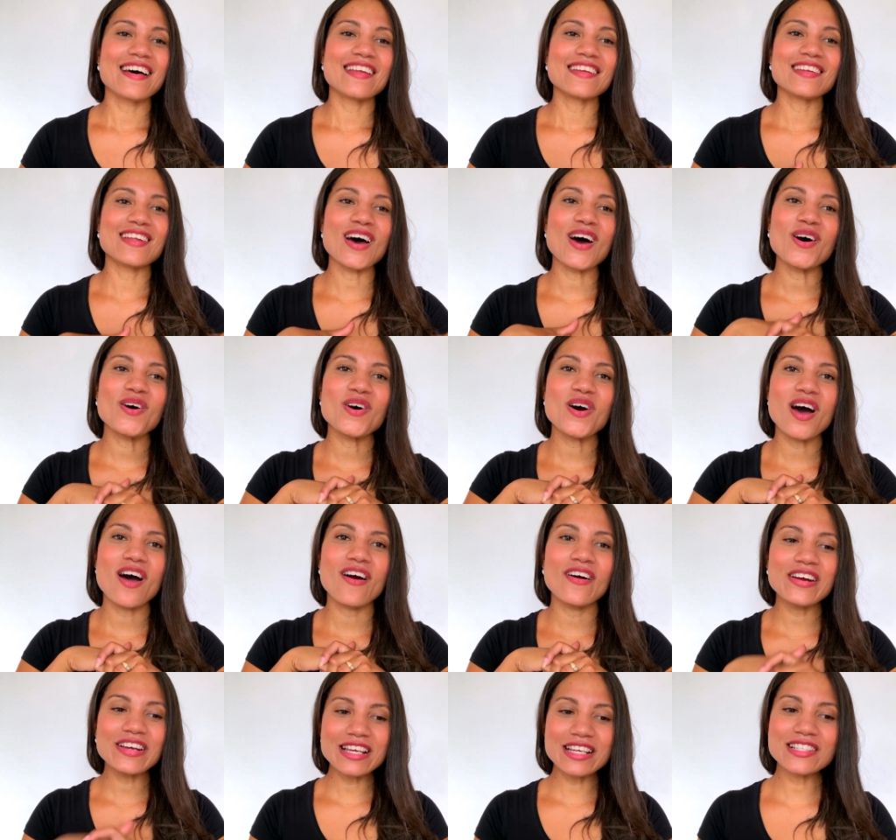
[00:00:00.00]
Now,
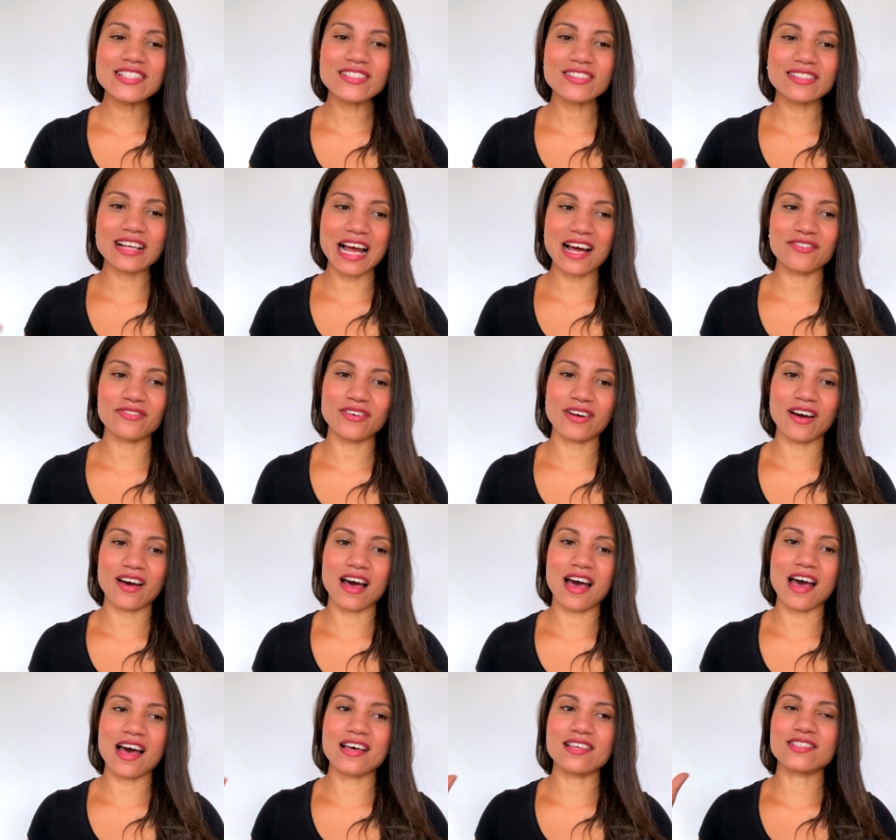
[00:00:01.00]
Archangel Raphael
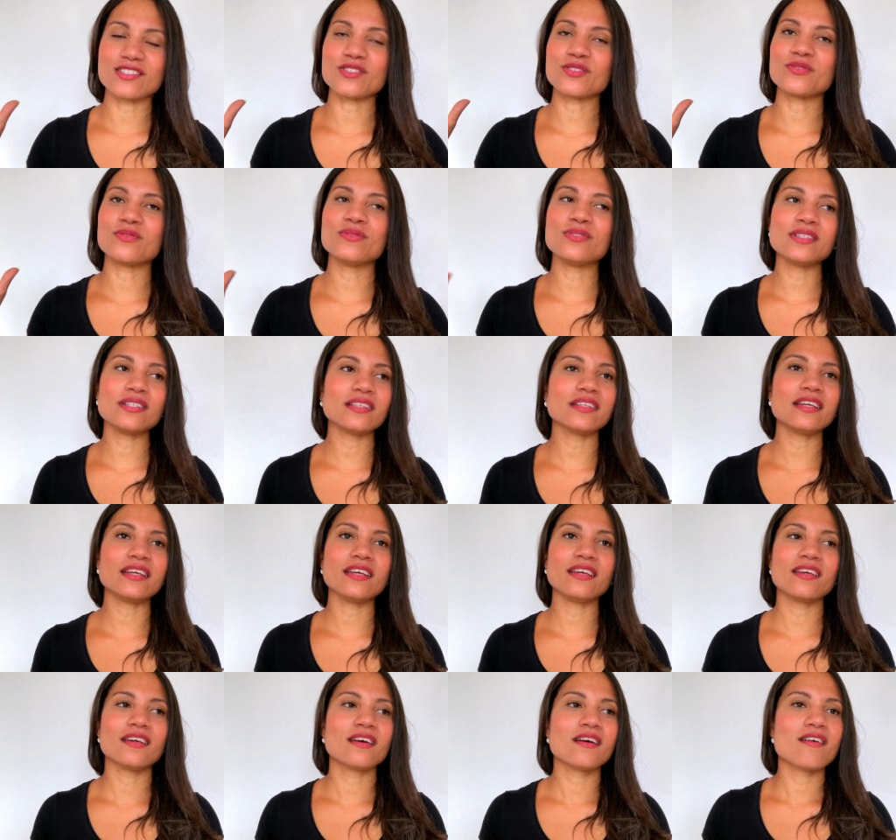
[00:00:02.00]
has a
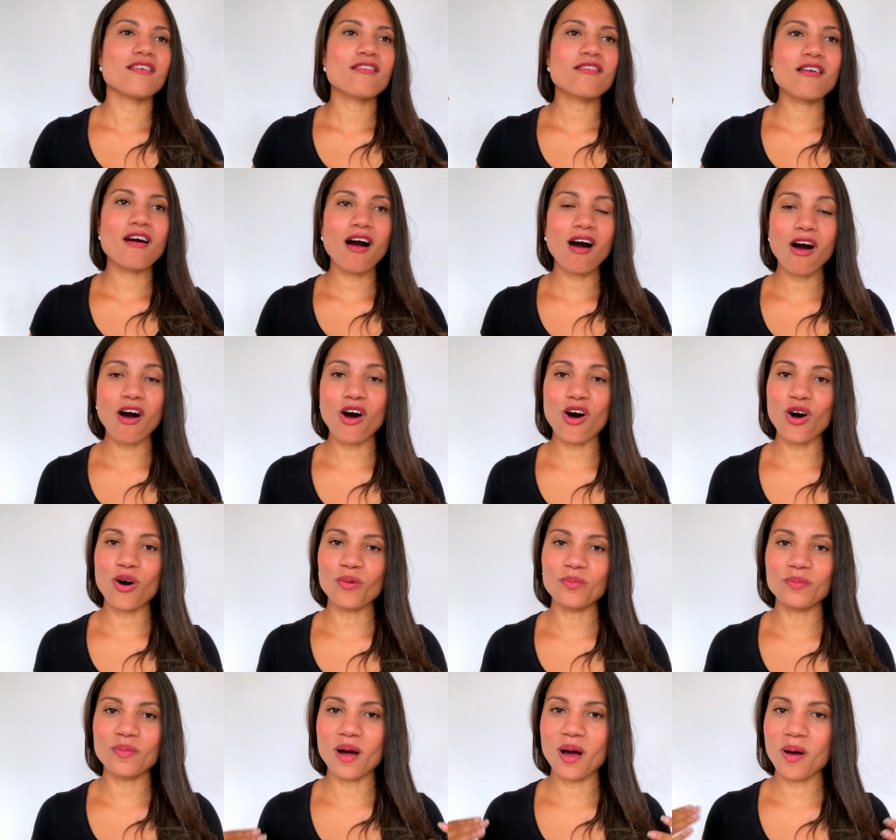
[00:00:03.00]
really
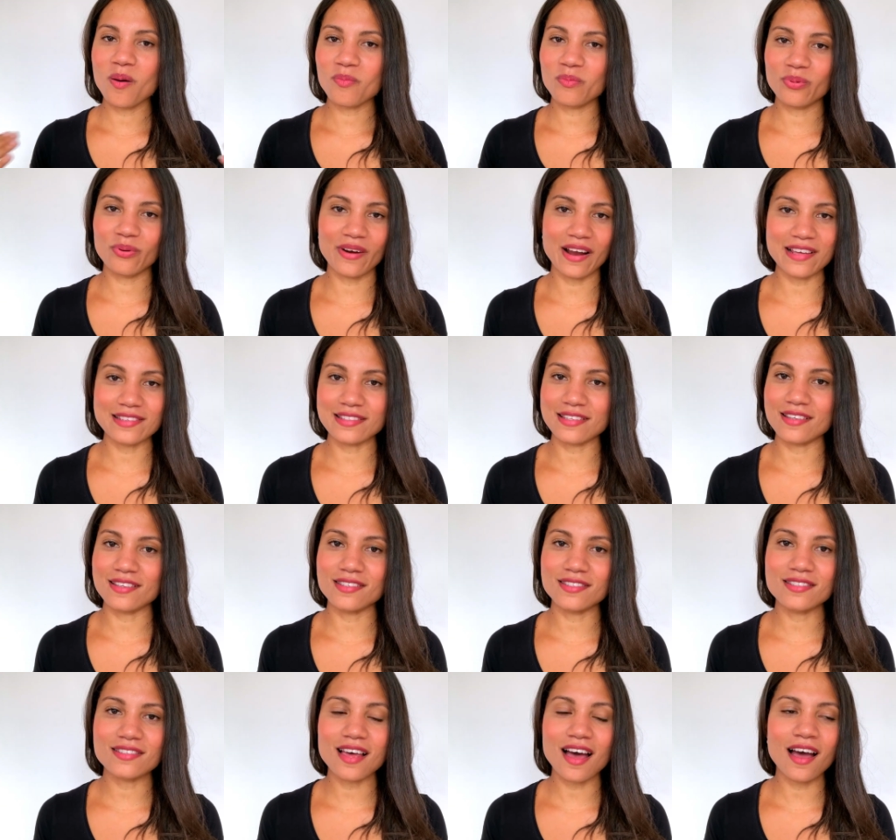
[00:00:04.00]
calm presence.